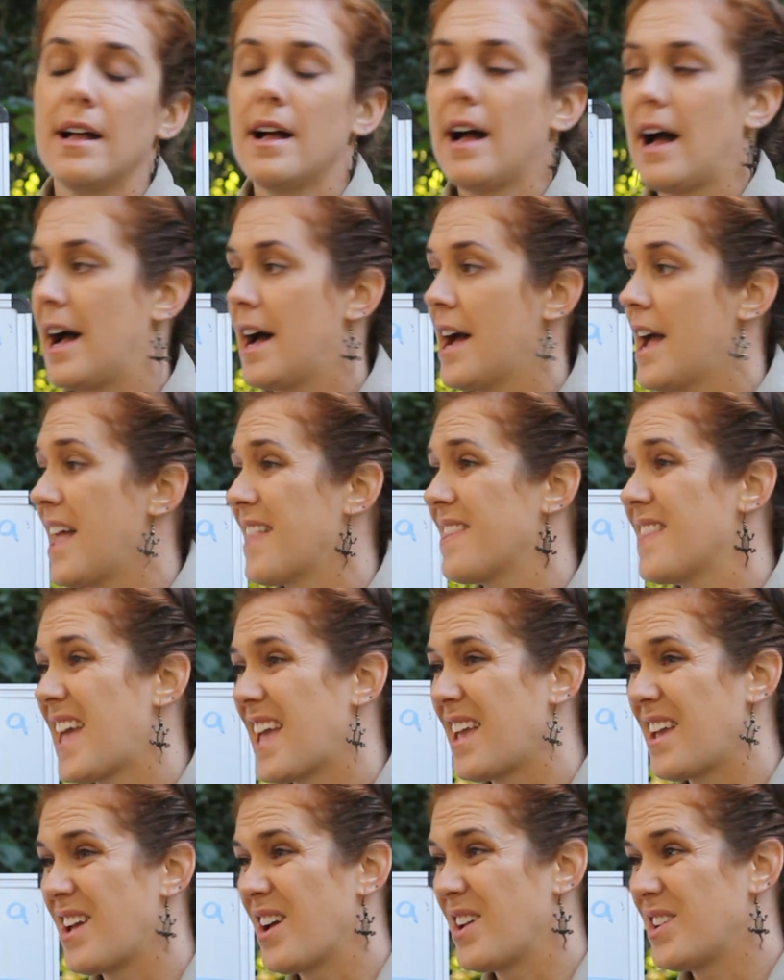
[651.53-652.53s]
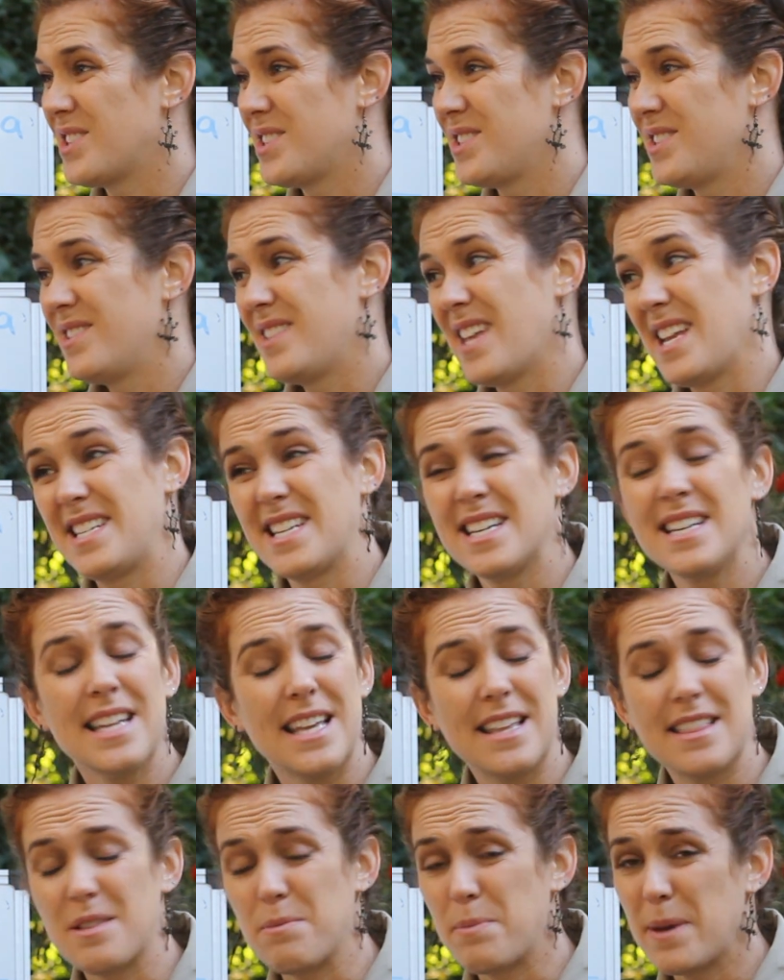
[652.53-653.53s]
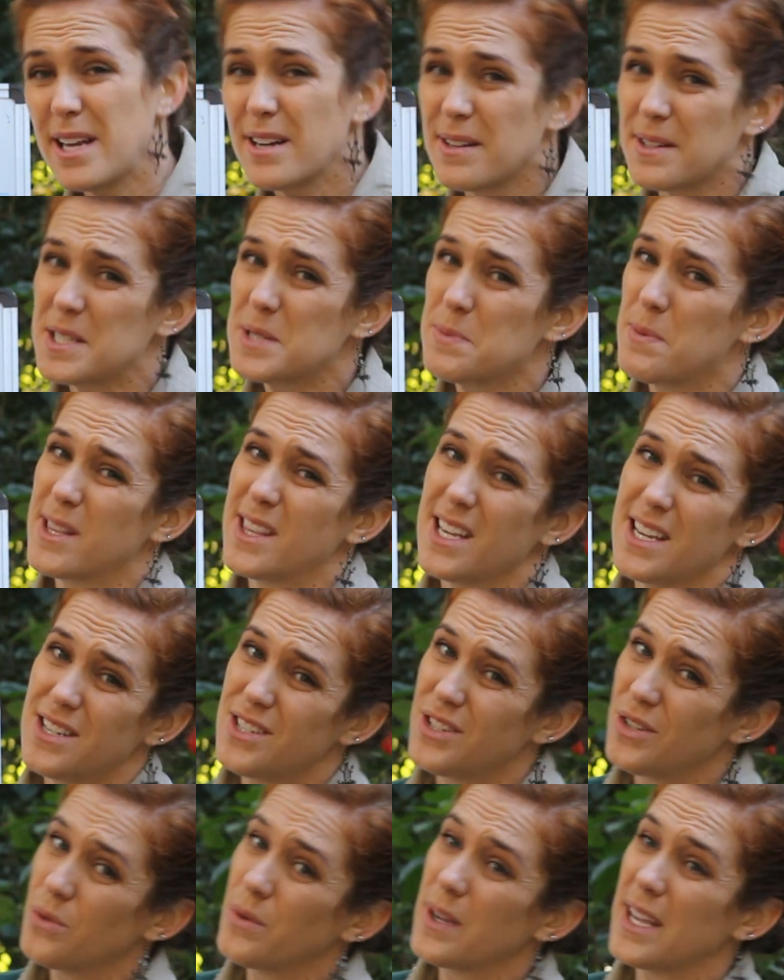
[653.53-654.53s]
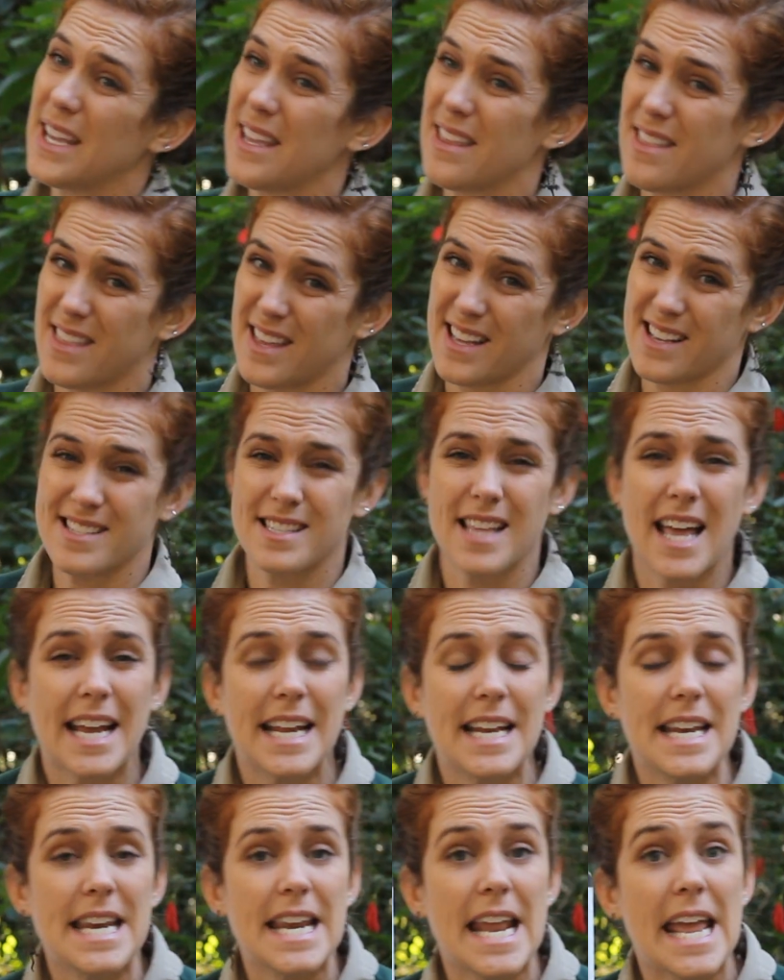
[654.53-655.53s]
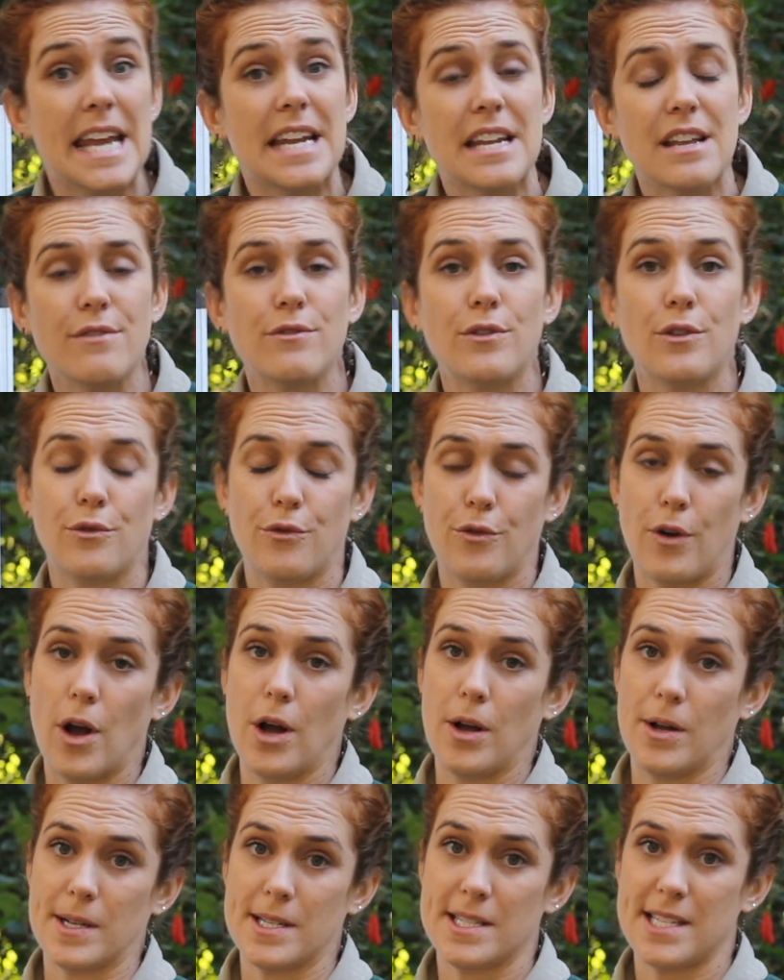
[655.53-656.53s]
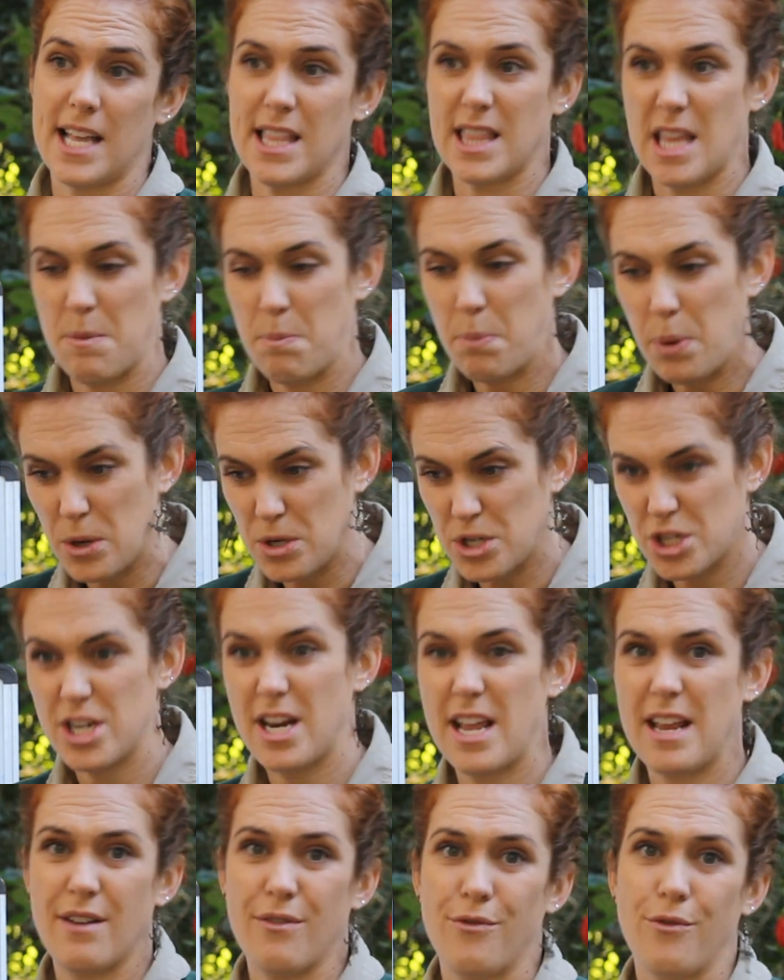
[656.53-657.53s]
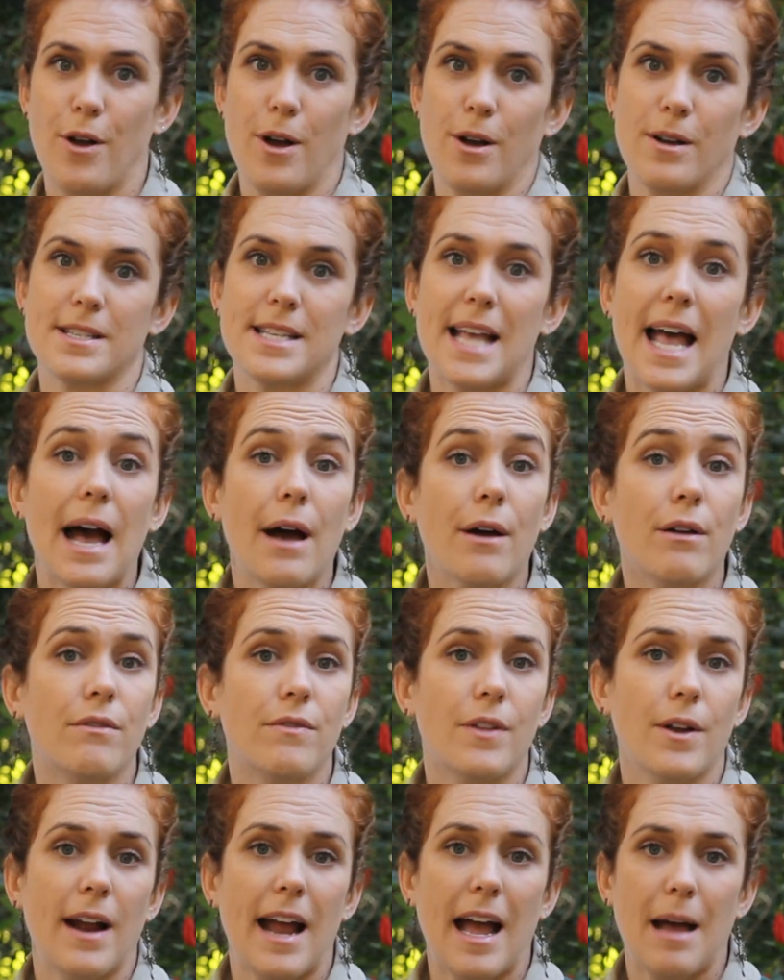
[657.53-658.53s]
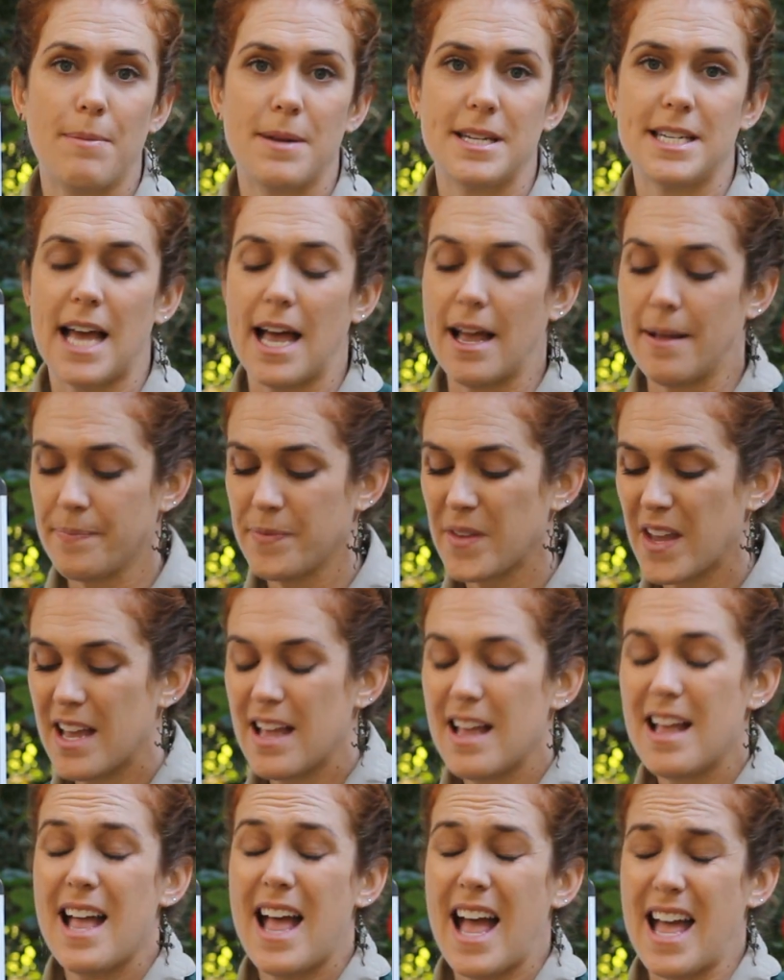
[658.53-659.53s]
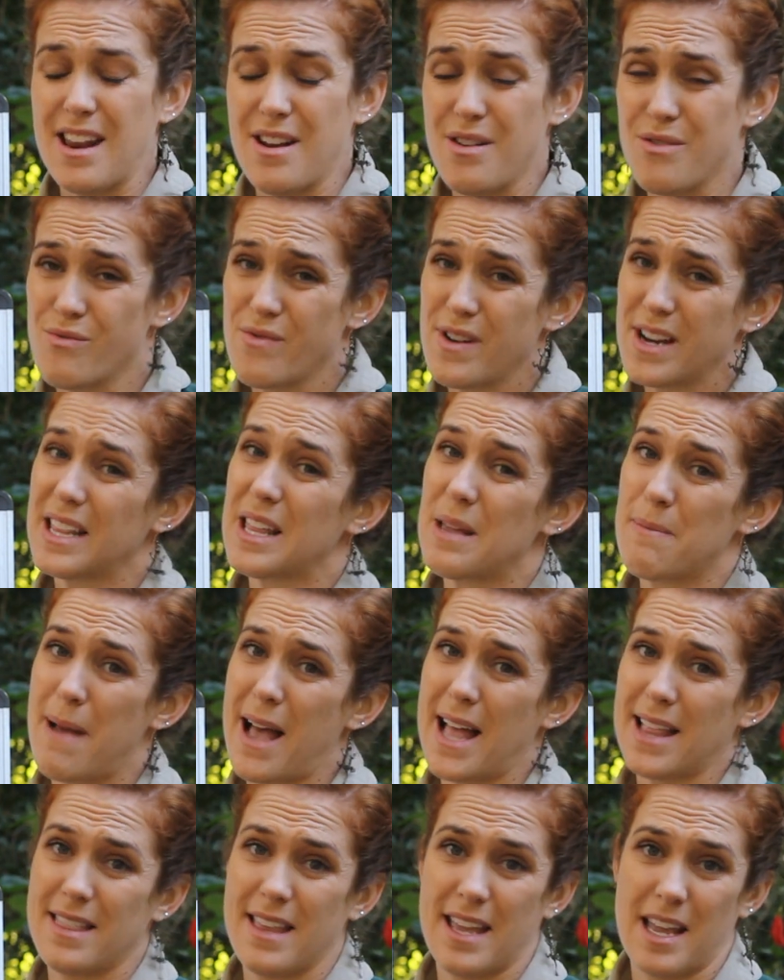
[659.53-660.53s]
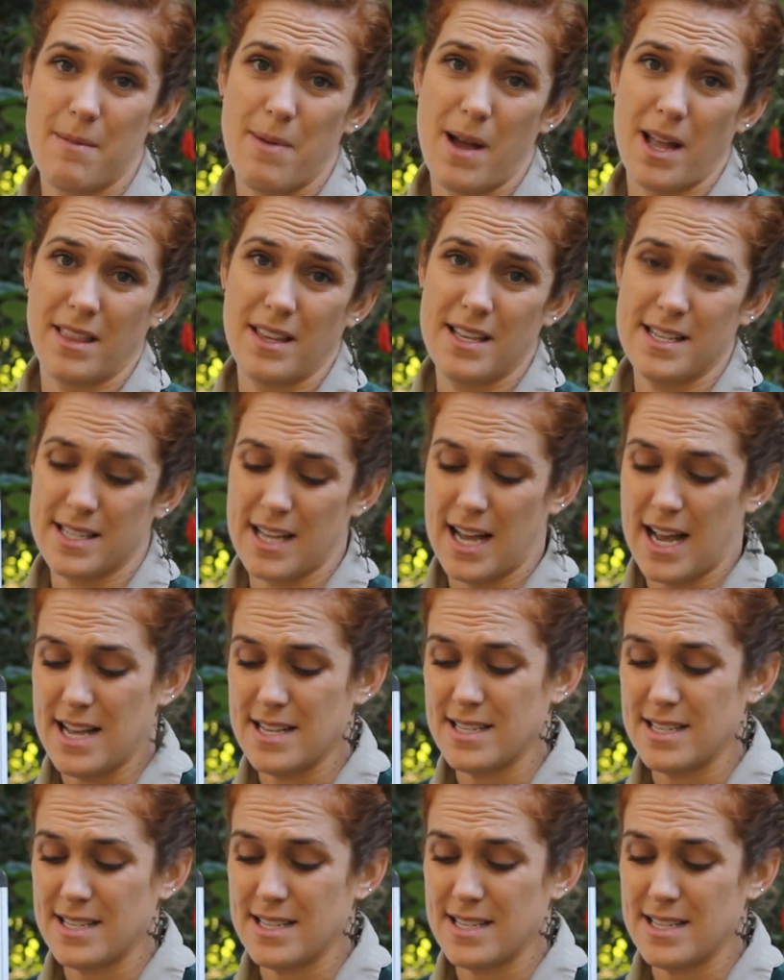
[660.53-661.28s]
And they didn't eat the beetles, but they do eat things like native frogs, and they push native frogs out of their habitat. And a really bad thing about these guys